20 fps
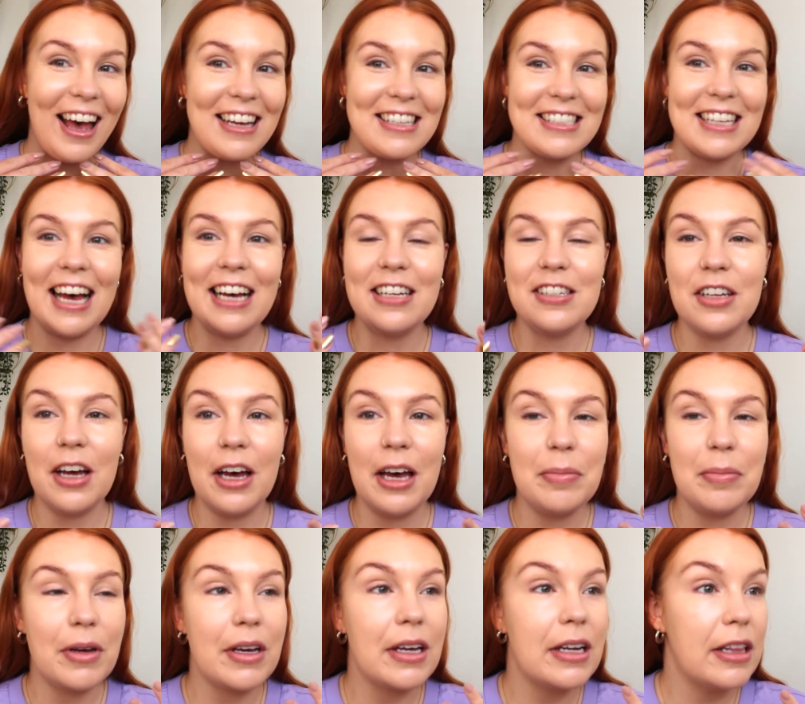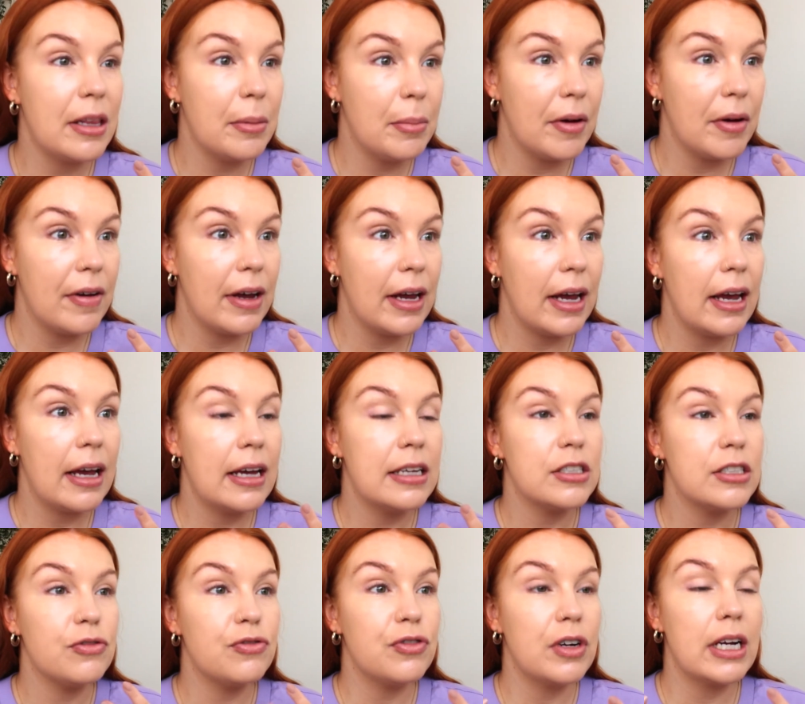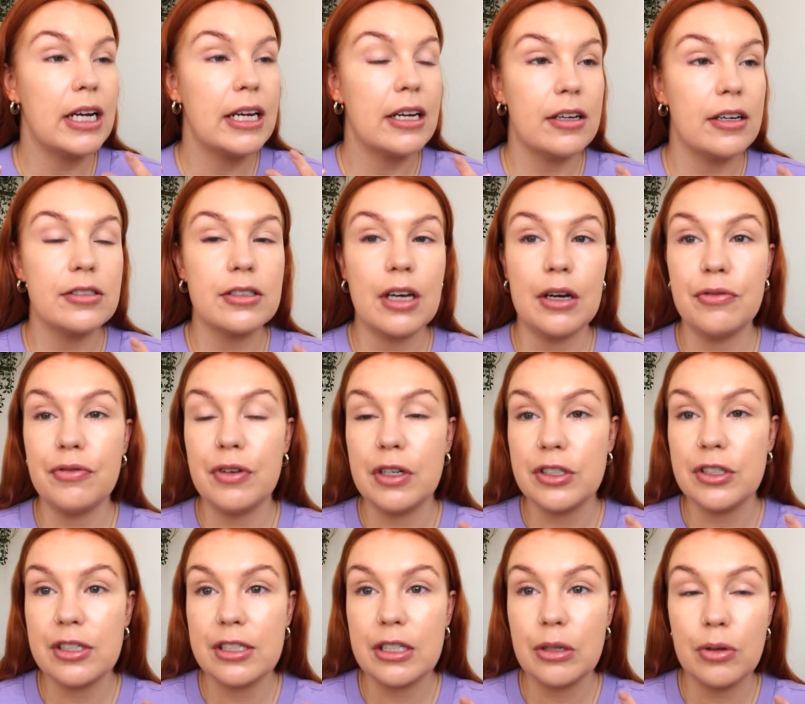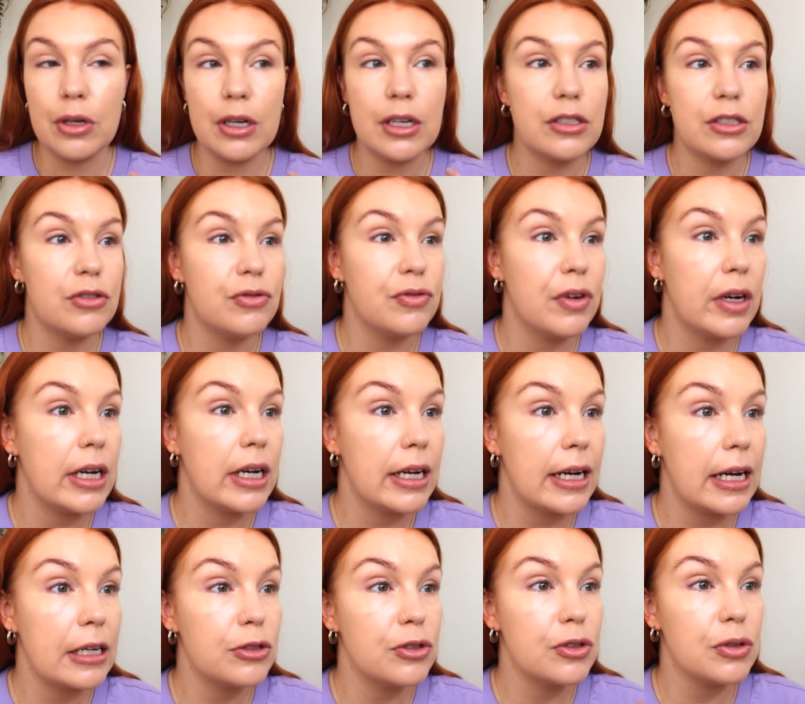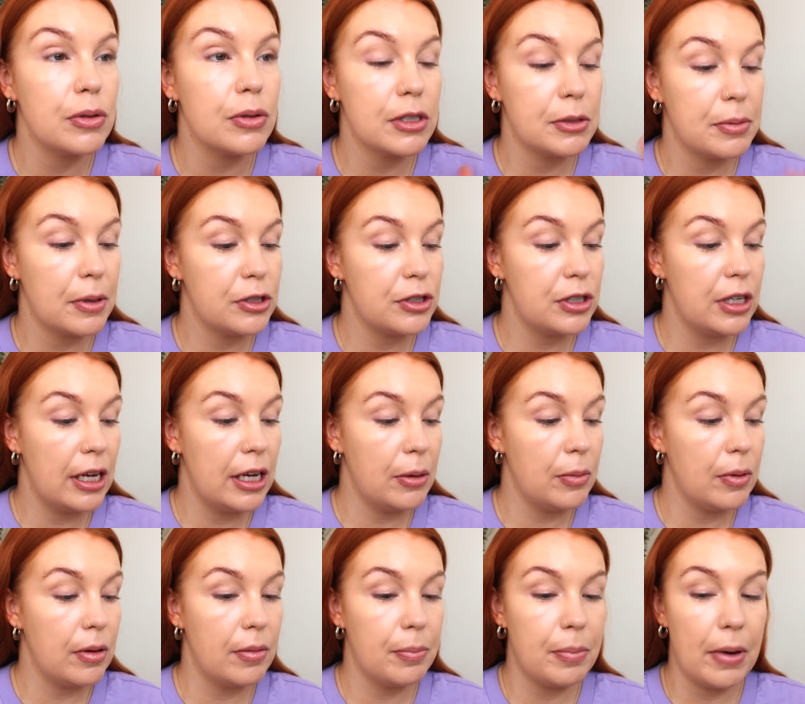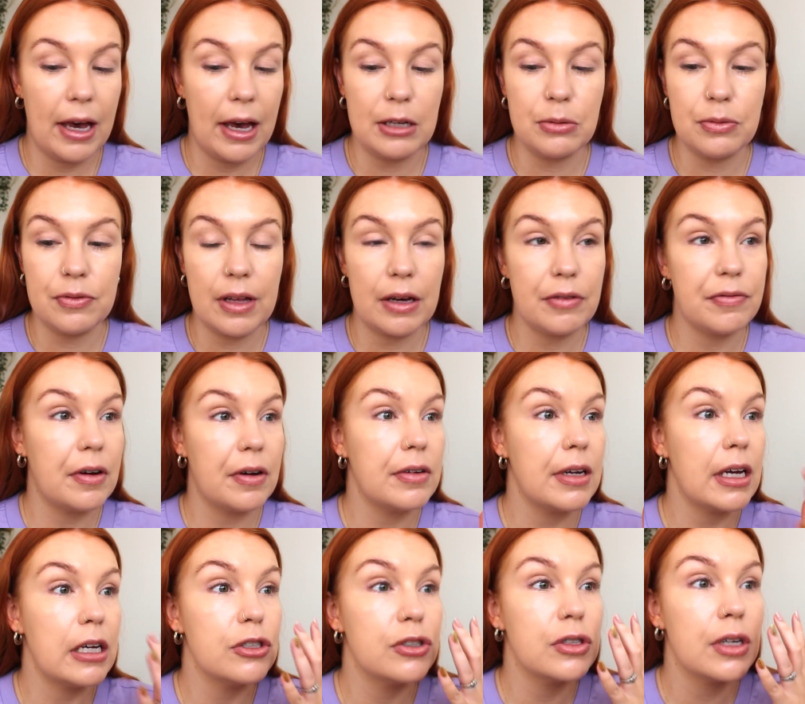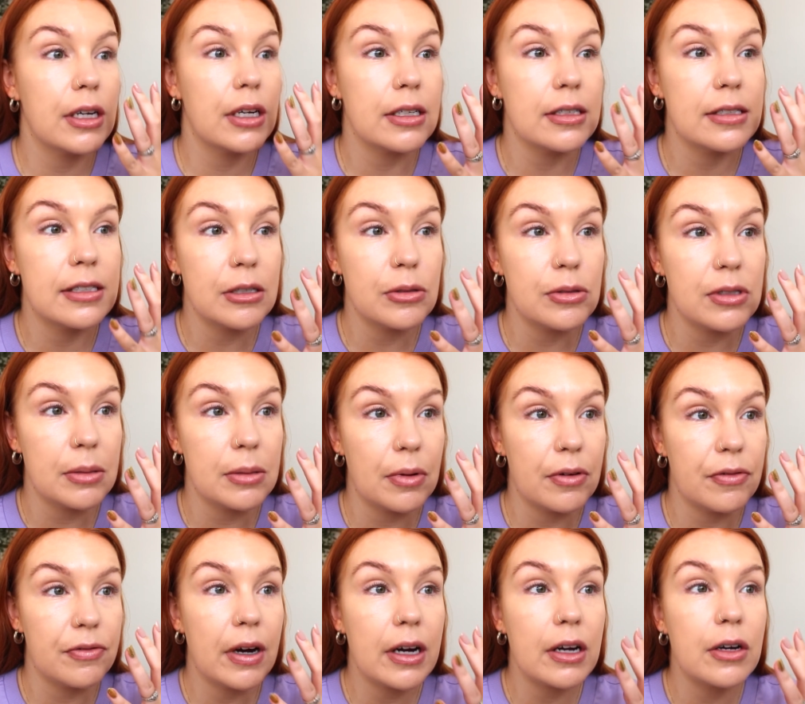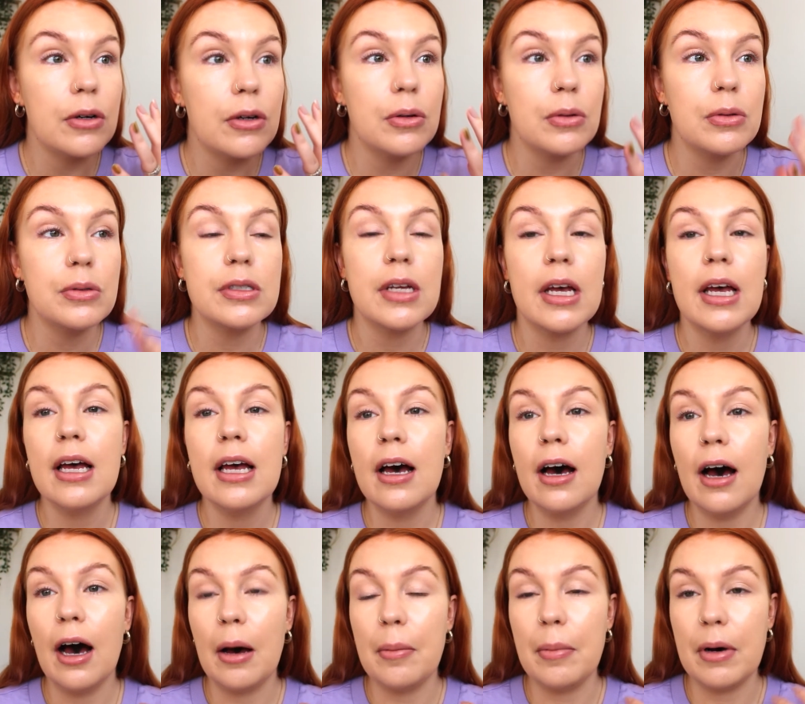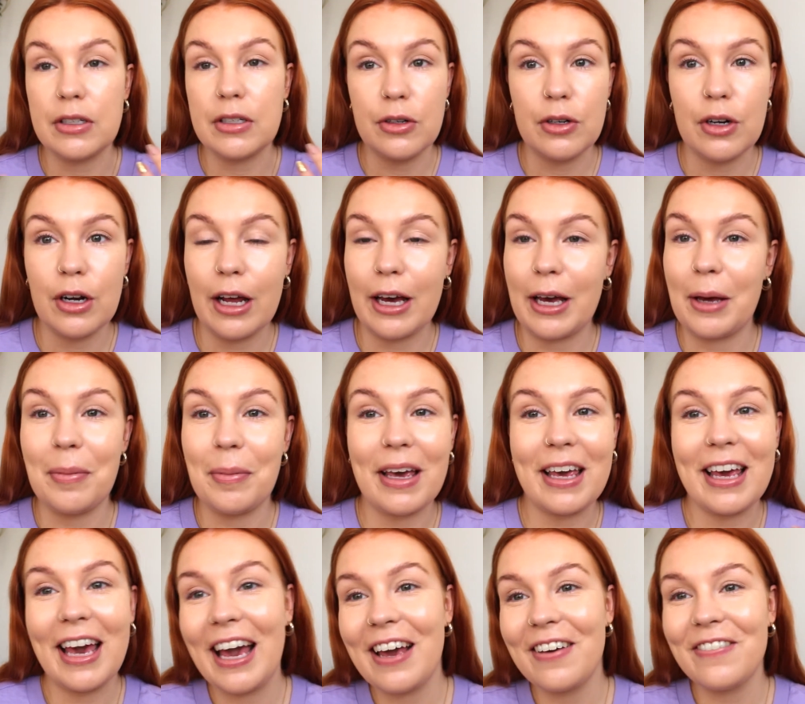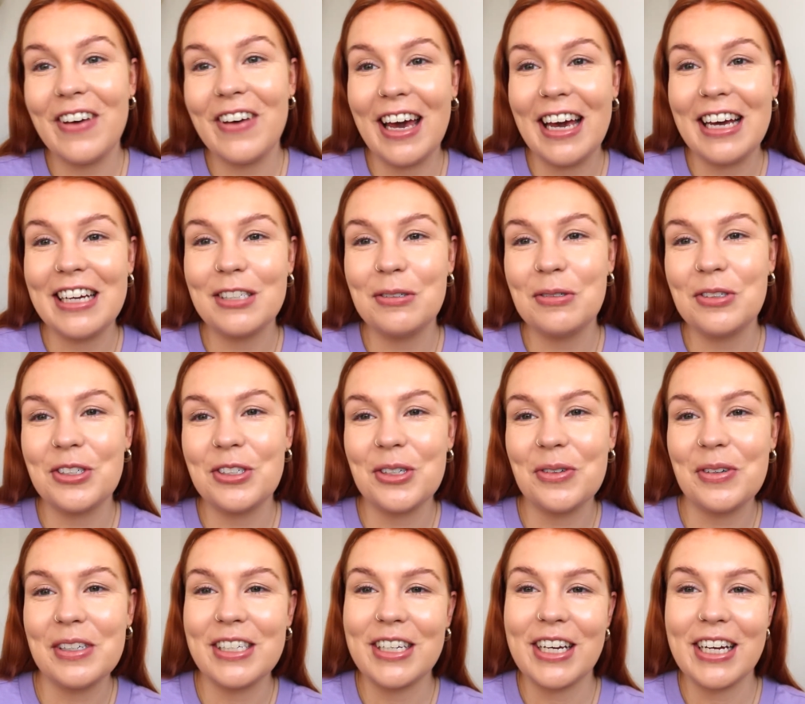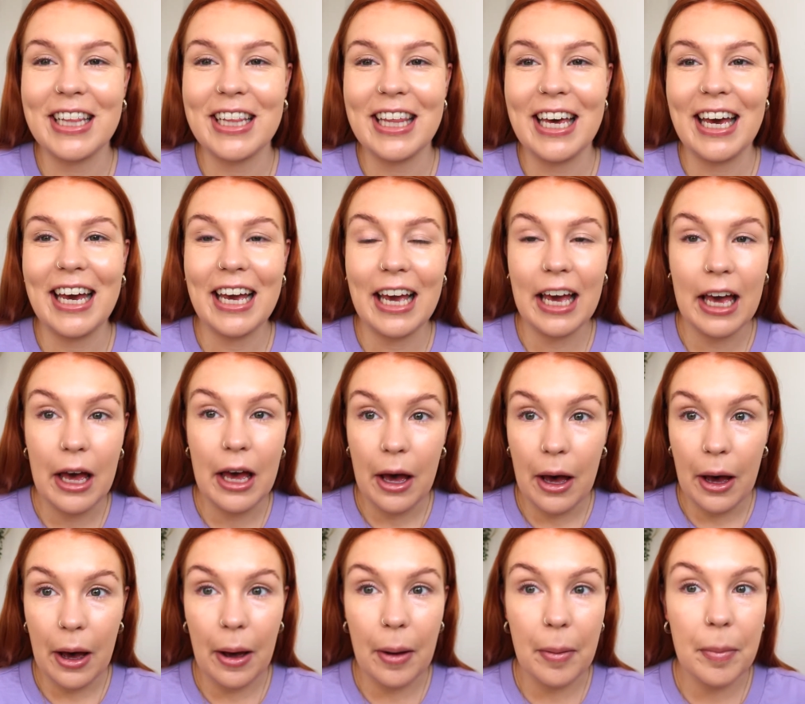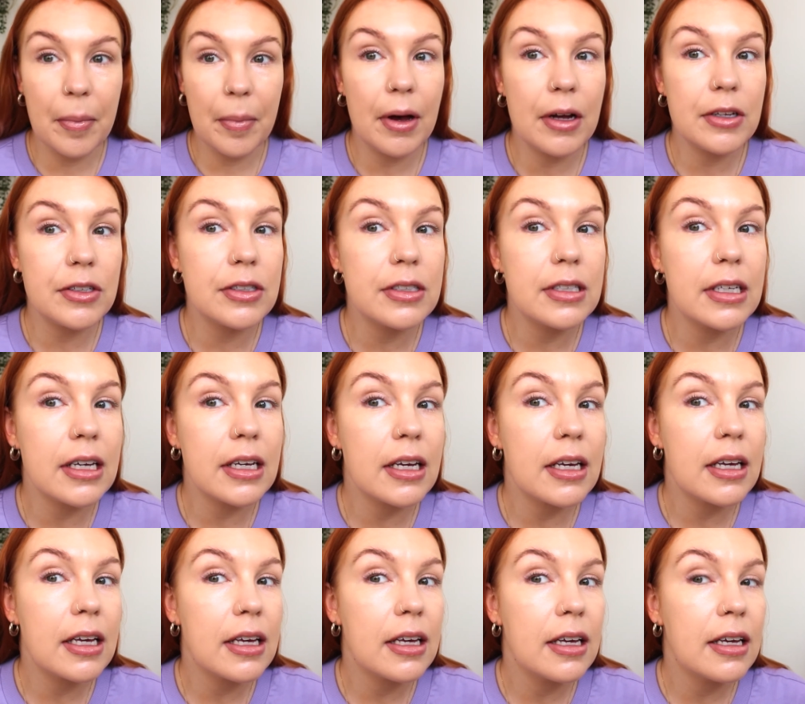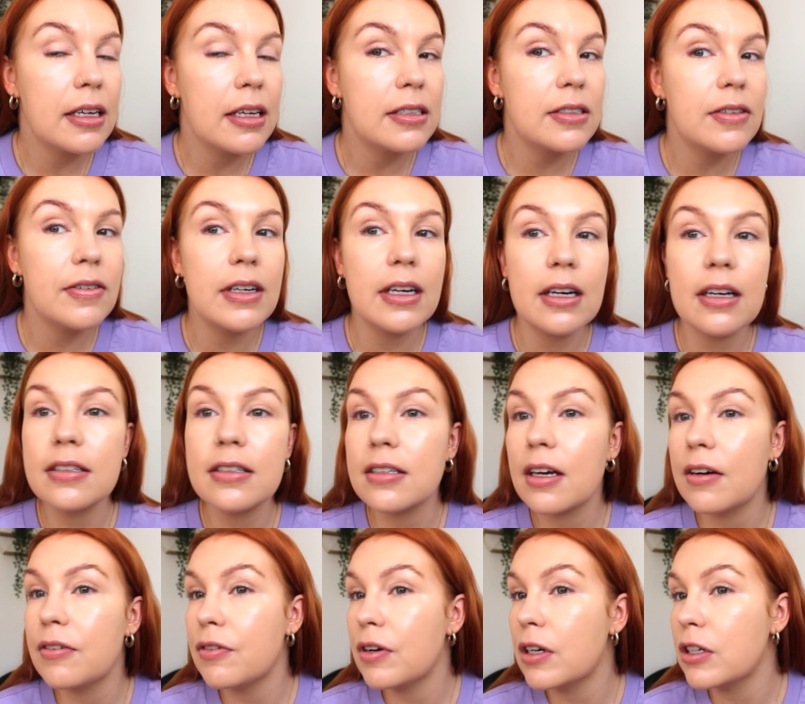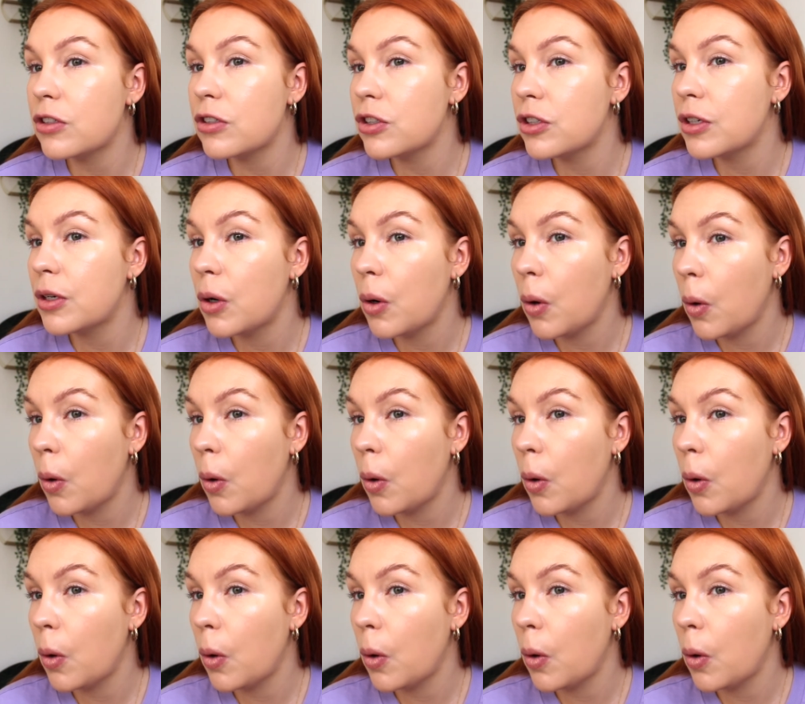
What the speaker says: So as I am looking in the mirror here, it's a really nice coverage. It still looks really natural, especially paired with that foundation. I can still see my freckles. I don't look like a big cake face, which is always a good thing. I just think it is a really nice coverage.